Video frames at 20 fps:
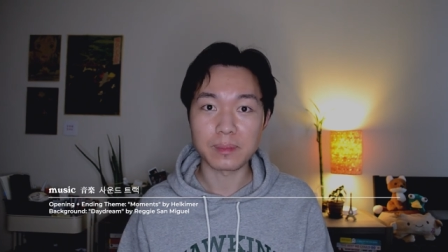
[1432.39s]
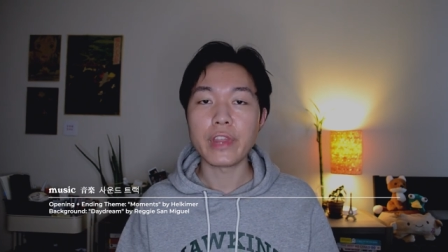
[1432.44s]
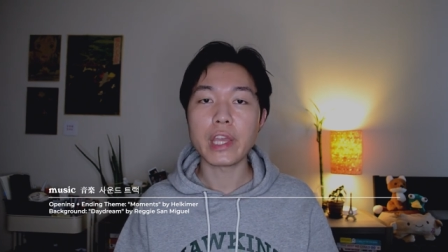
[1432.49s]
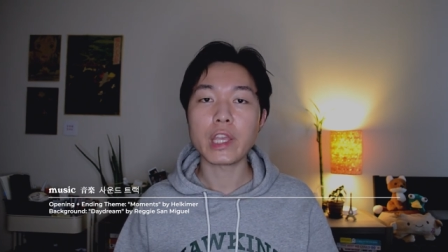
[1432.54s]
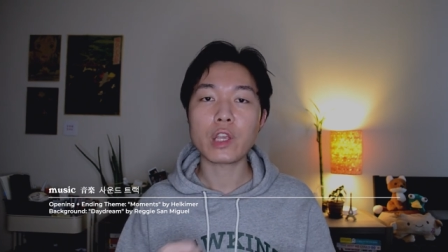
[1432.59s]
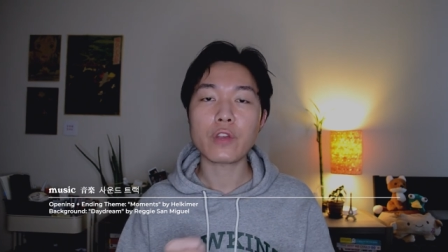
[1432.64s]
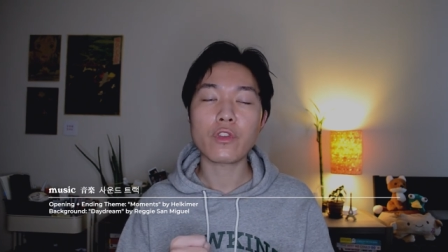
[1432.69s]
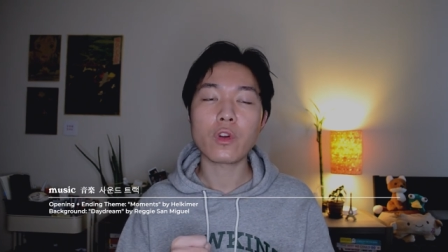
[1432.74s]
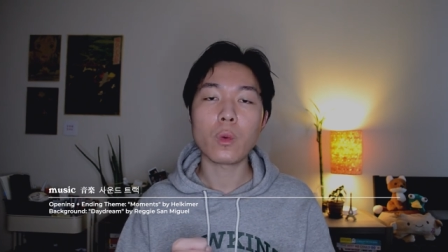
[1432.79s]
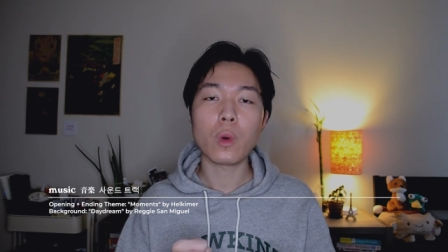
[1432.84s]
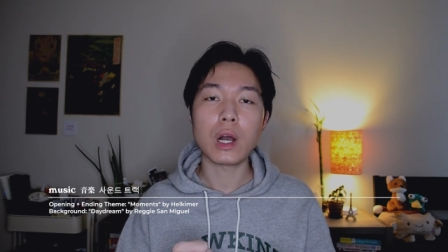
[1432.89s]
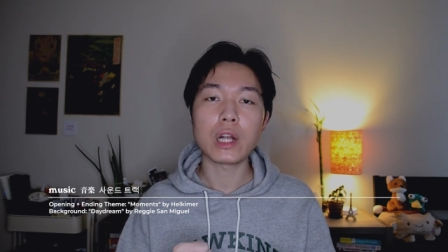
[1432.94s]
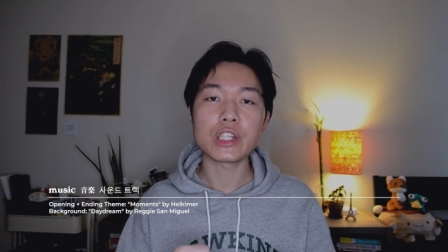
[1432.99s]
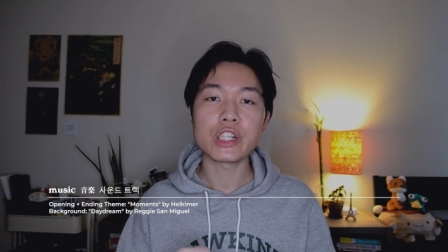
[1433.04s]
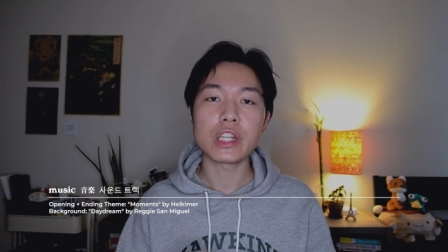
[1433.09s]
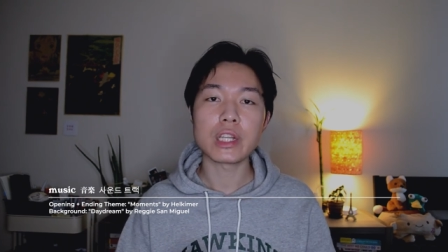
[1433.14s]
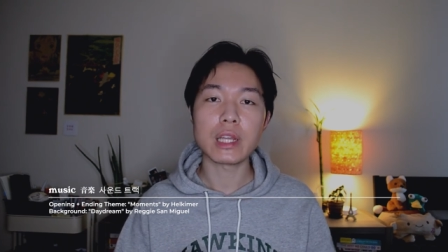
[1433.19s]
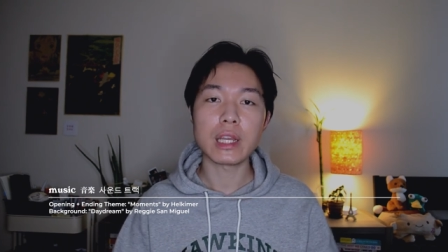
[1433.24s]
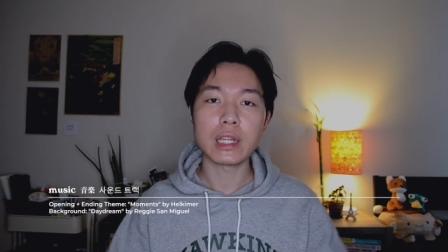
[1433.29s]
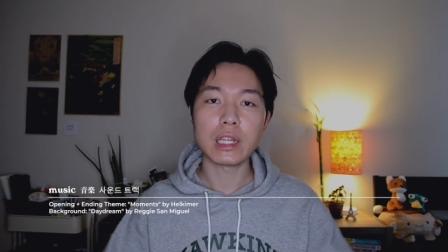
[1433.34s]
Thank you for
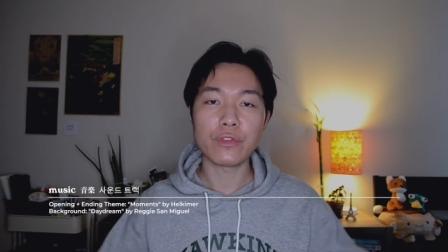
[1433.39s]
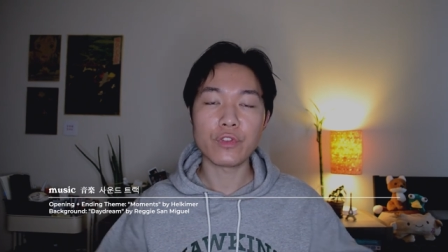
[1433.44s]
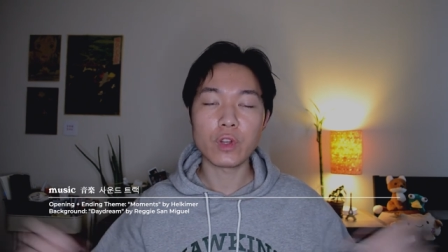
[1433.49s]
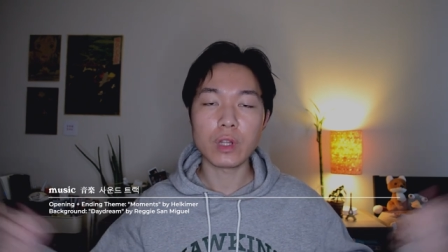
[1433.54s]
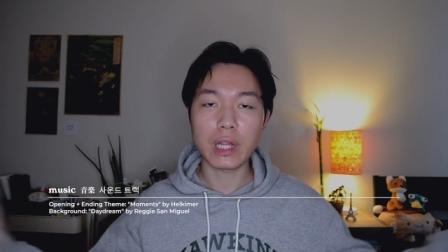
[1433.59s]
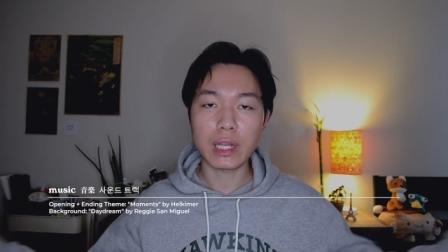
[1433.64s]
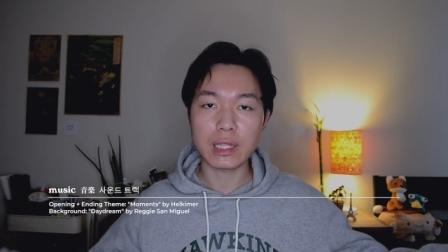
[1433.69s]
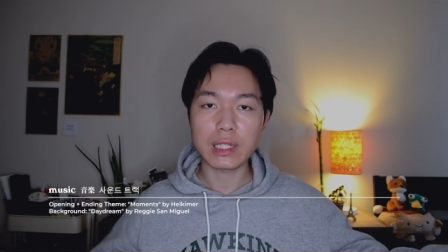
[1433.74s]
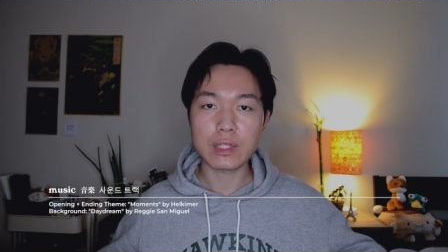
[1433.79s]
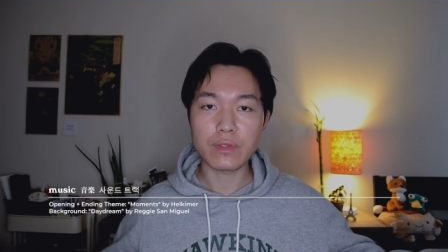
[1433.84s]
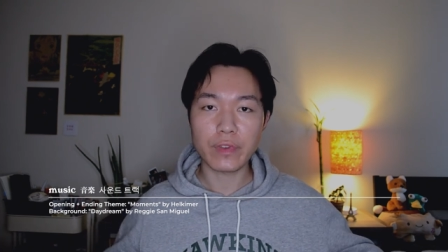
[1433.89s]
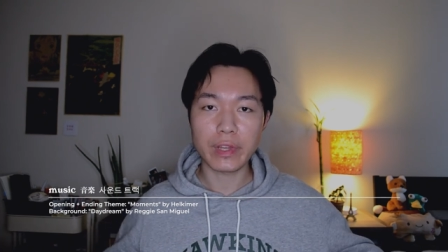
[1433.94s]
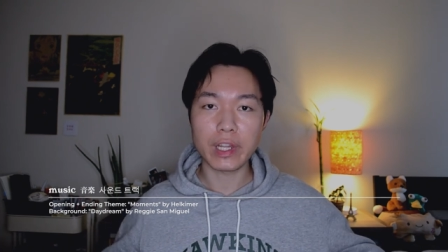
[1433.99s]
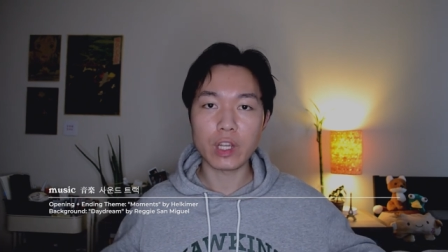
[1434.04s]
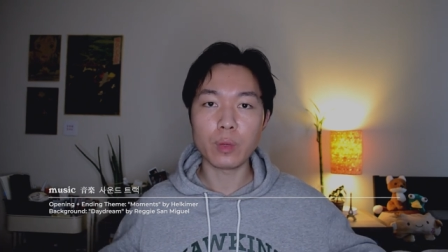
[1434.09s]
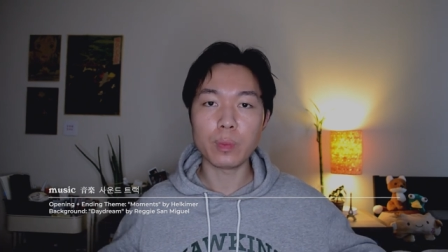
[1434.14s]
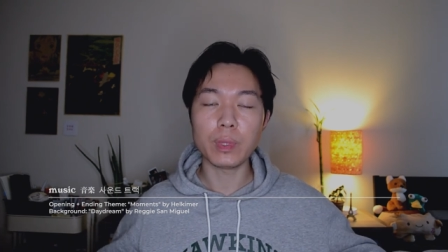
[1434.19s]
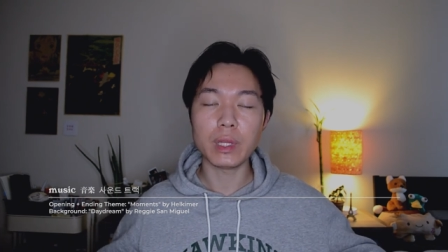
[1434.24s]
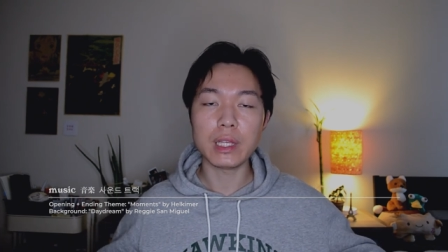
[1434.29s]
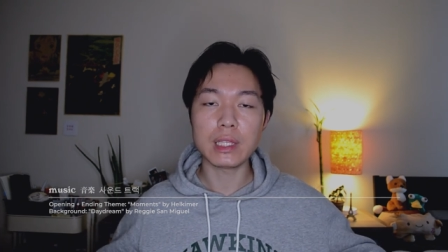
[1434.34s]
watching, and if you like this
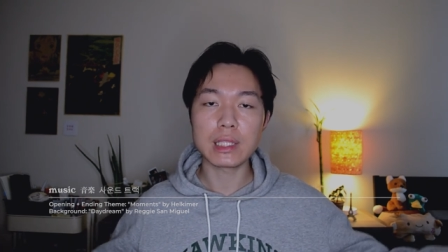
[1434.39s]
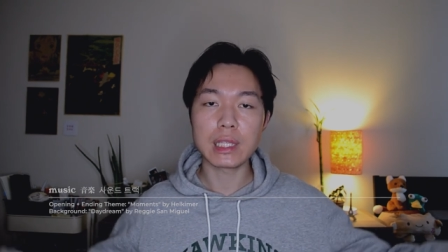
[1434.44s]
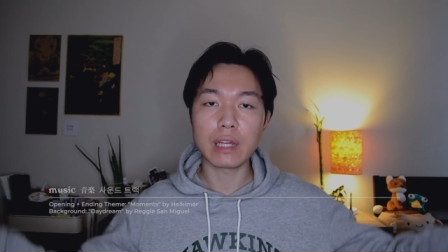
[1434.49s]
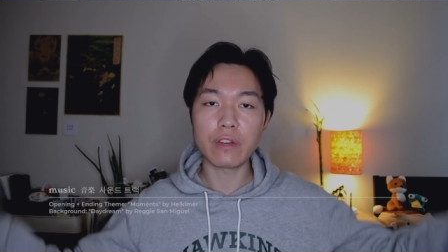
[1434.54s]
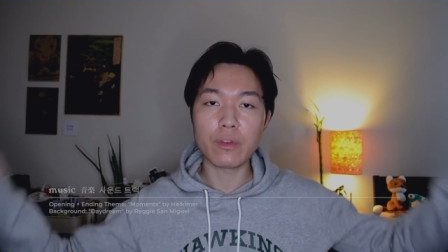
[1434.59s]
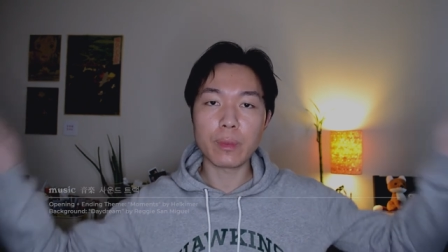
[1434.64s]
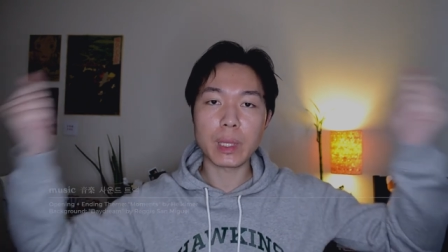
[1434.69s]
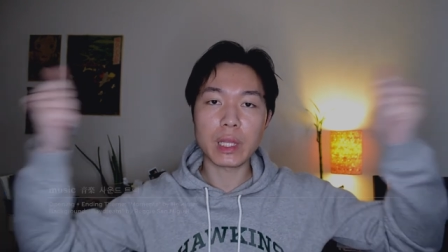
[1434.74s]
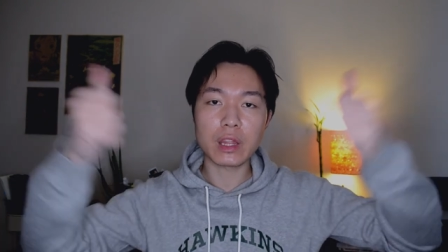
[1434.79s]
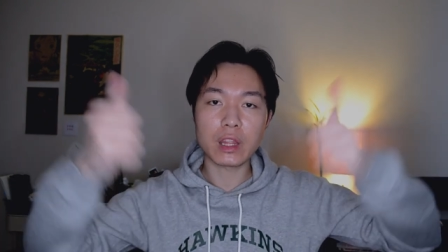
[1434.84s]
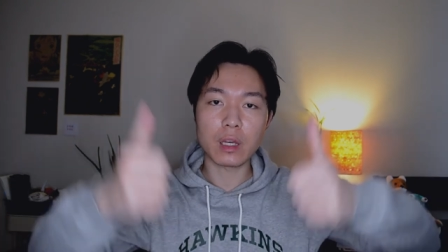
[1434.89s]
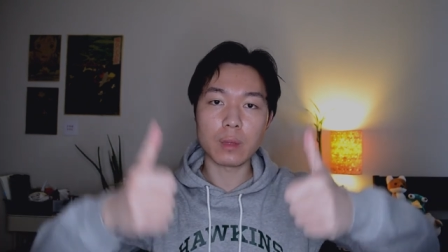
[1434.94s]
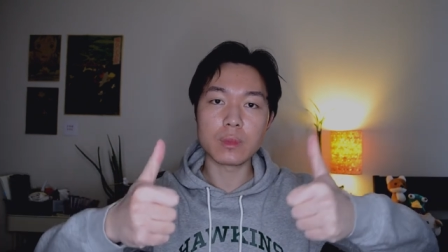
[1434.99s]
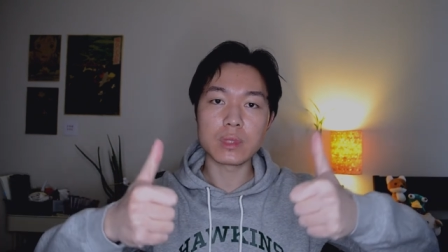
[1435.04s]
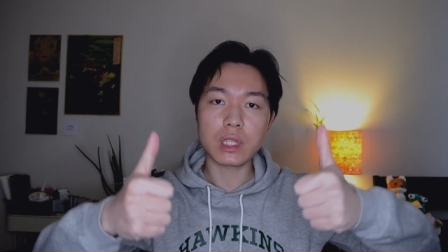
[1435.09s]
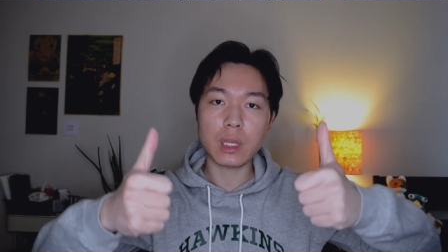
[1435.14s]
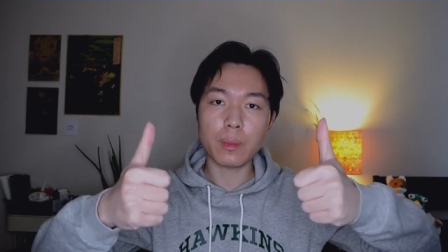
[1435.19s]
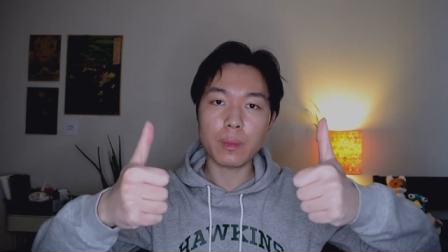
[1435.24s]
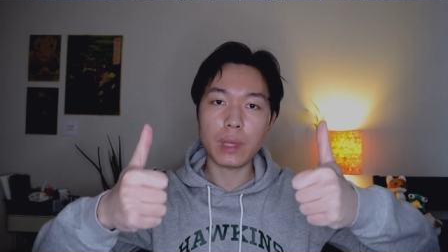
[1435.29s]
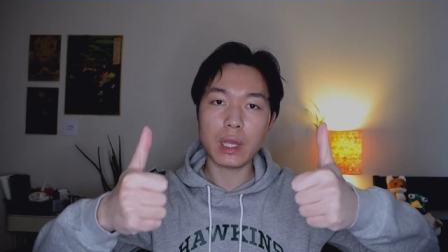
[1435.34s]
video, please give it a big
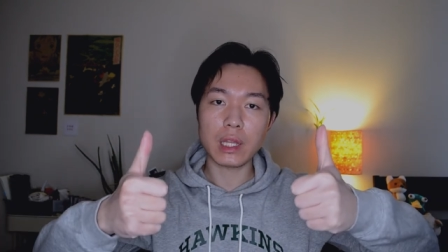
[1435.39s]
thumbs up.